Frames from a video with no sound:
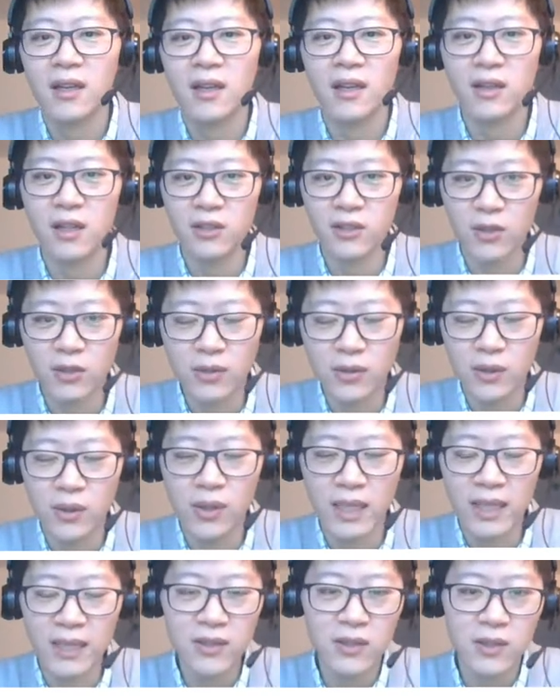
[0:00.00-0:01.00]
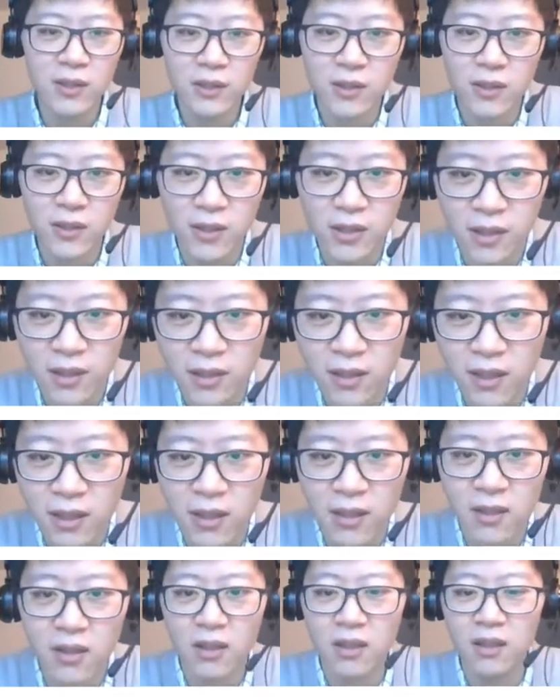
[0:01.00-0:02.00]
There's also elasticity
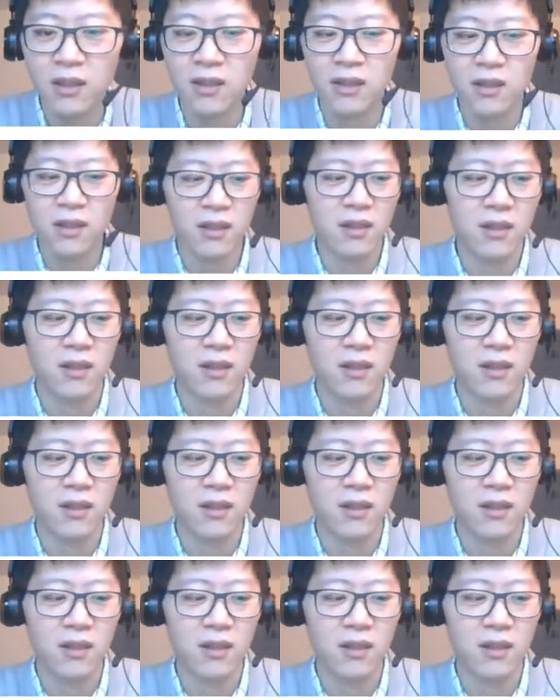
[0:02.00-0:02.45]
in the